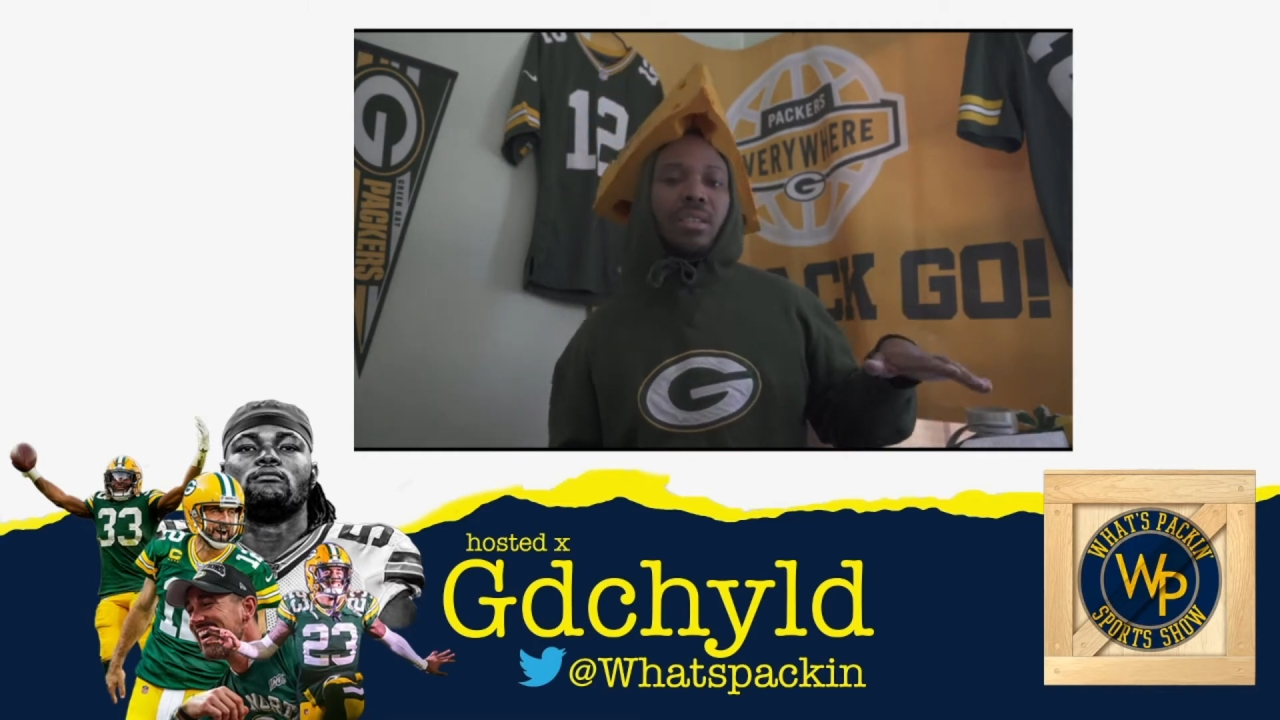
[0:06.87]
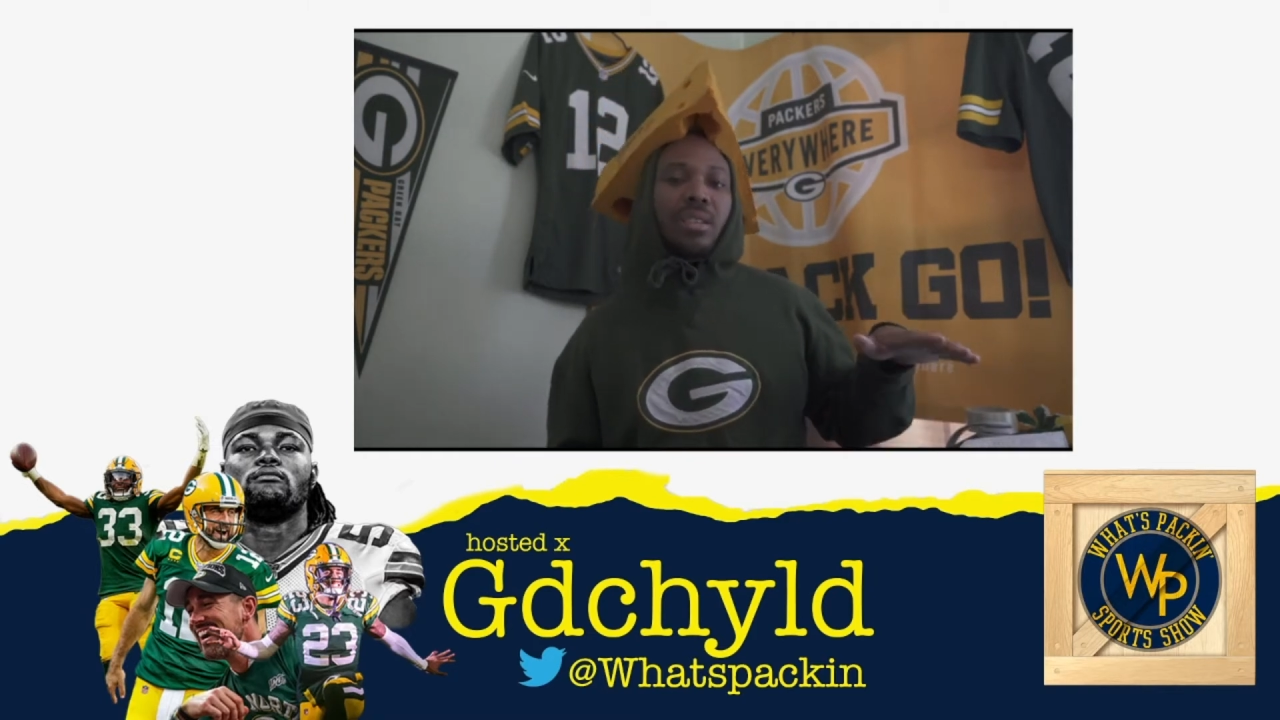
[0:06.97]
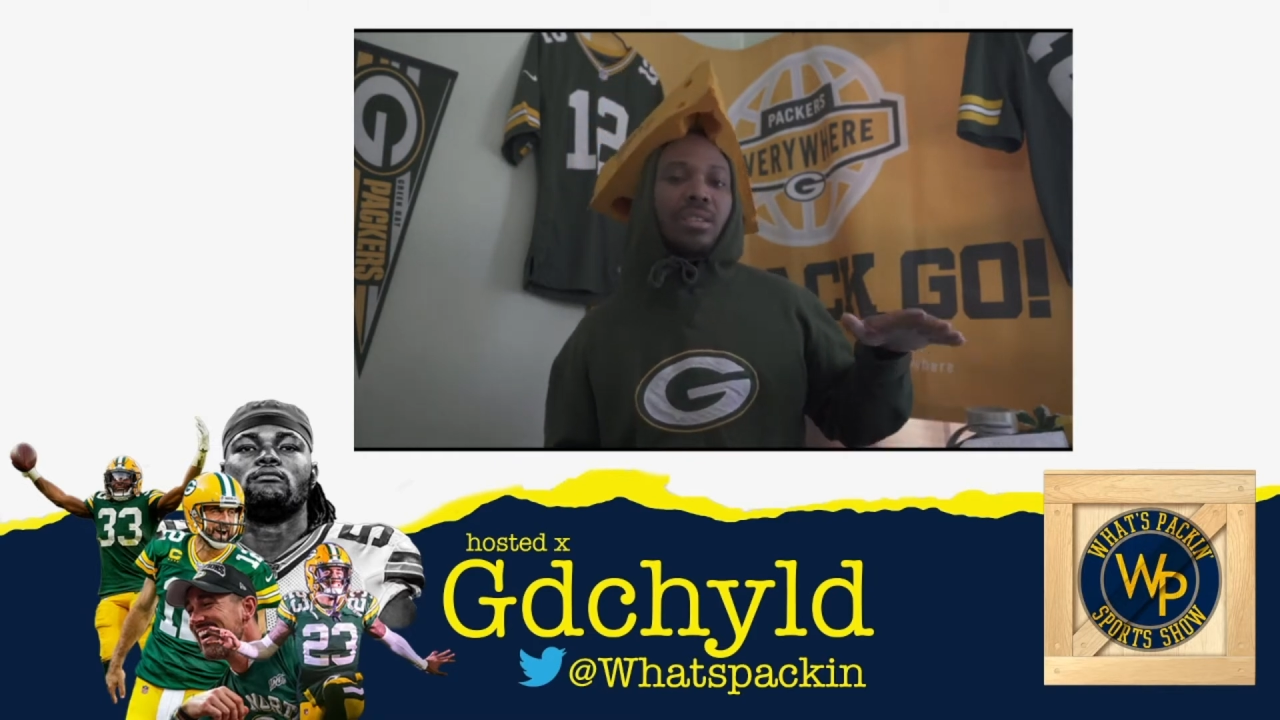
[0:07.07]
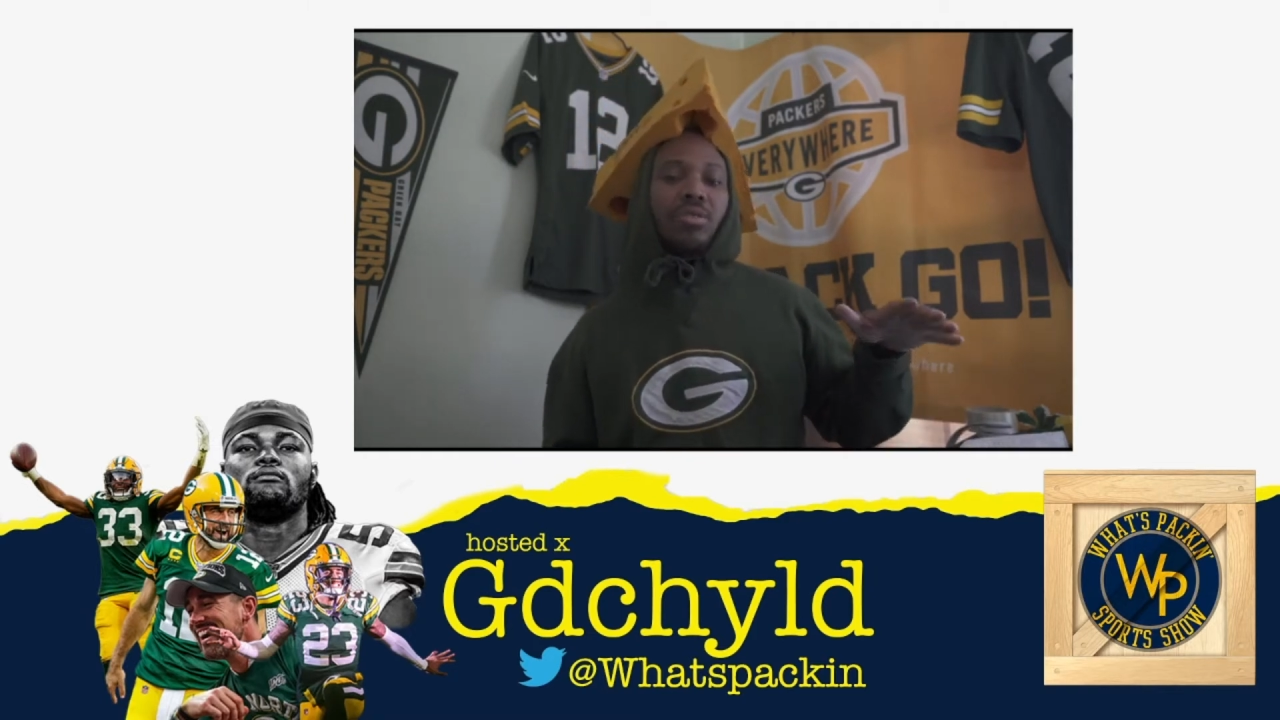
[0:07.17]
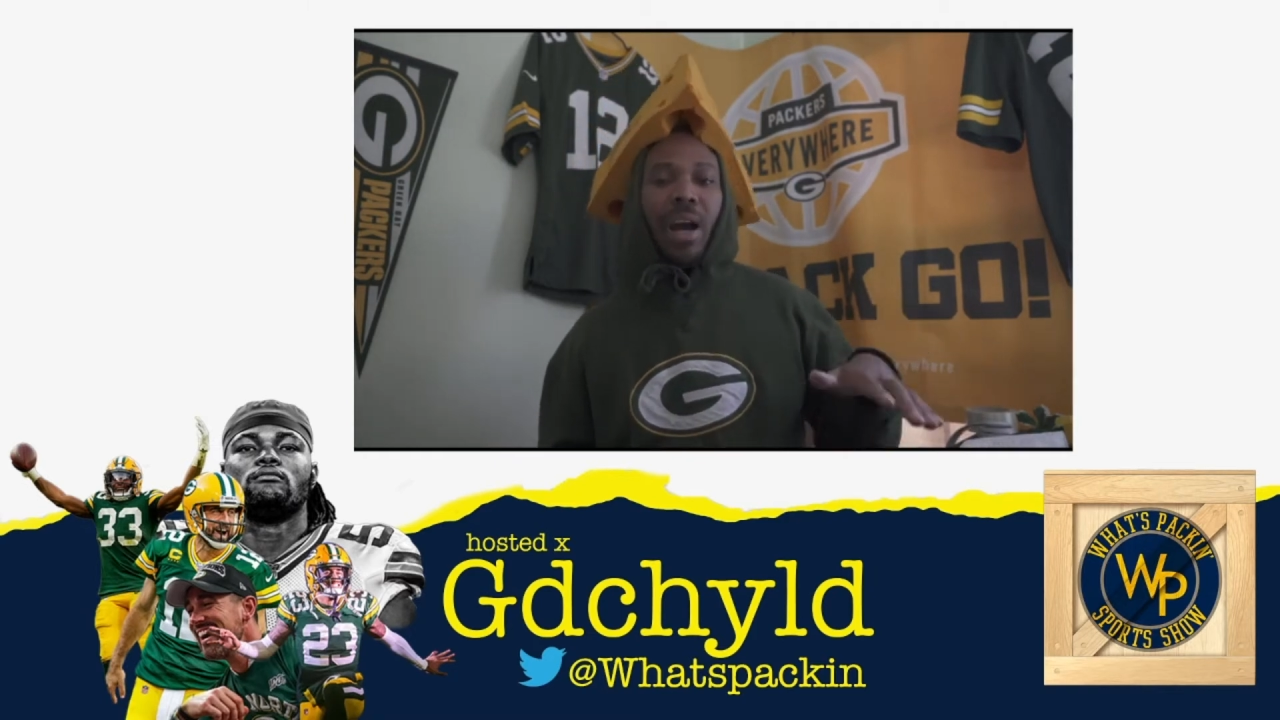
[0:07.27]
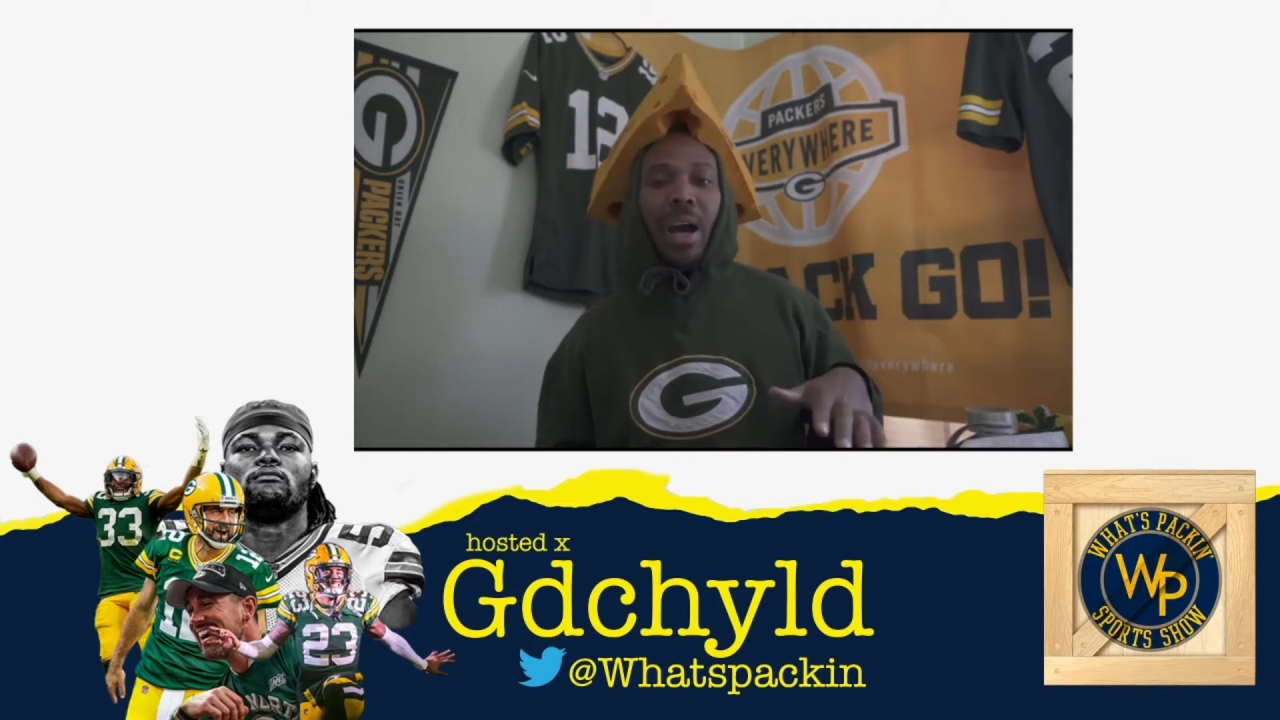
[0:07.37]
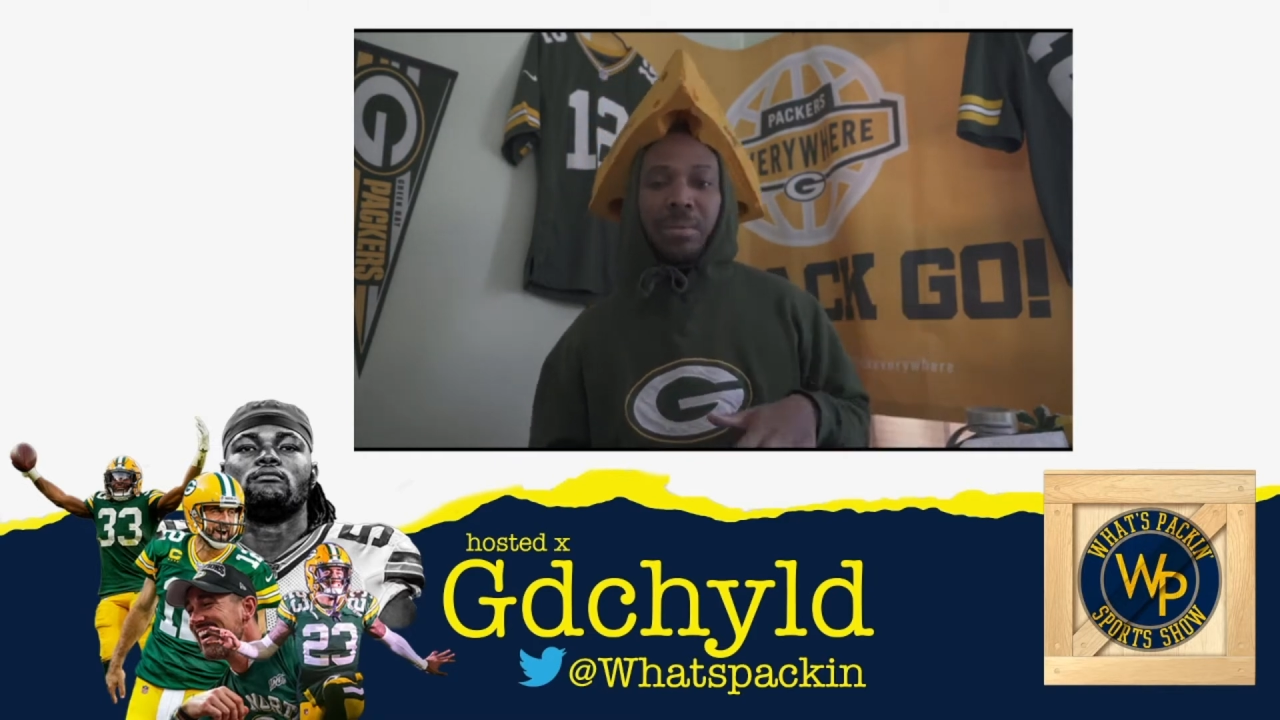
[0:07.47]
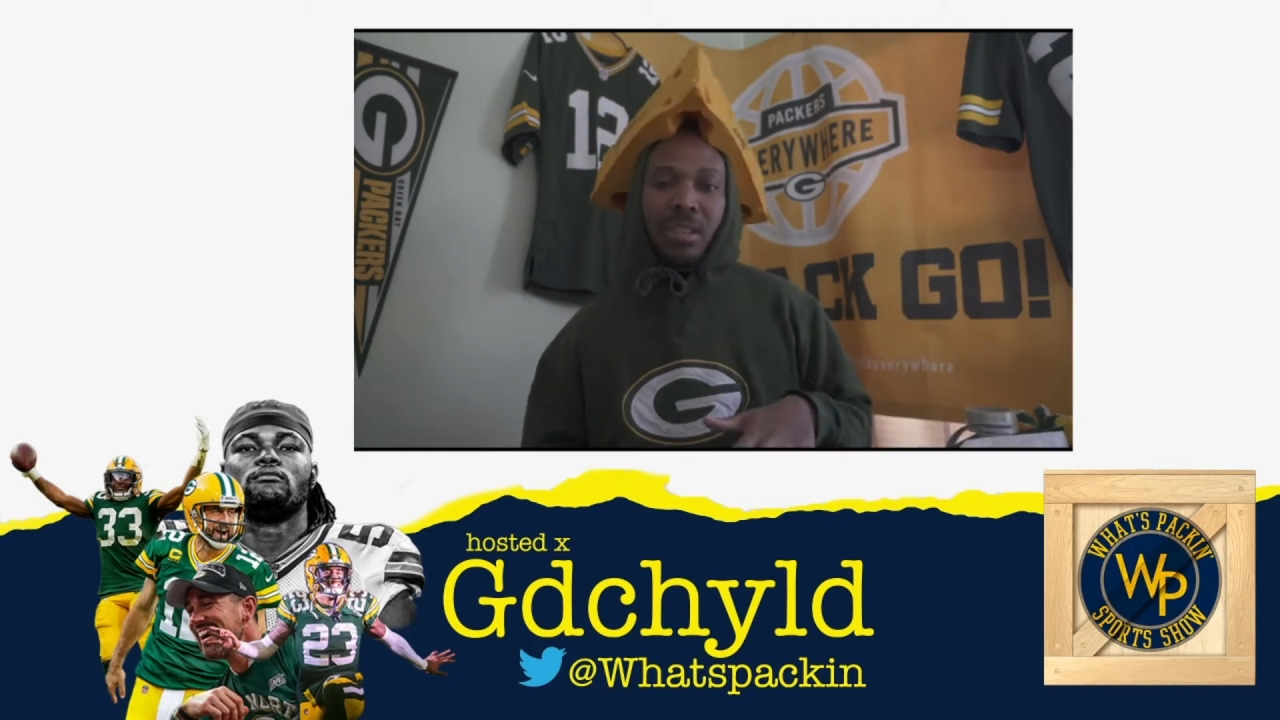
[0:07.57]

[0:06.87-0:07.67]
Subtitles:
subscribe to